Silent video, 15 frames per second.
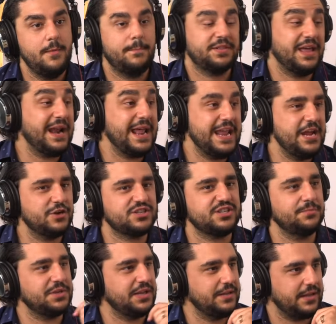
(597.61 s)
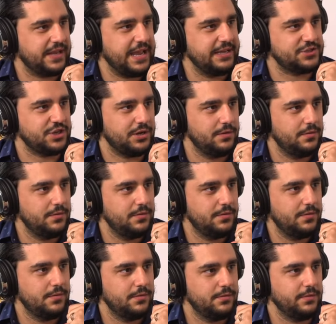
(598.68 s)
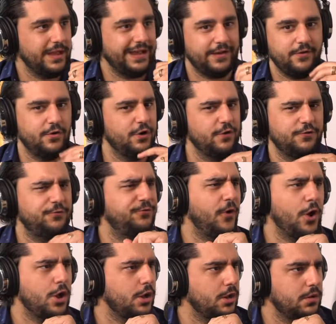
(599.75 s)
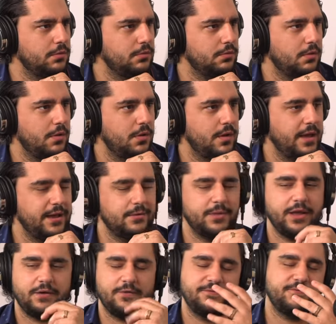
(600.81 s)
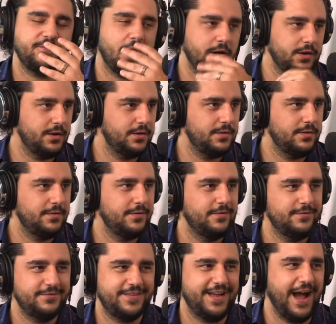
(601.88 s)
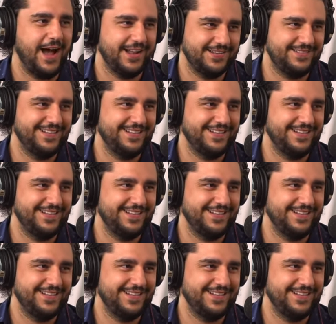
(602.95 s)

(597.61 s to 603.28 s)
But then I hear something in the kitchen, like fall, and I'm like, fuck, God,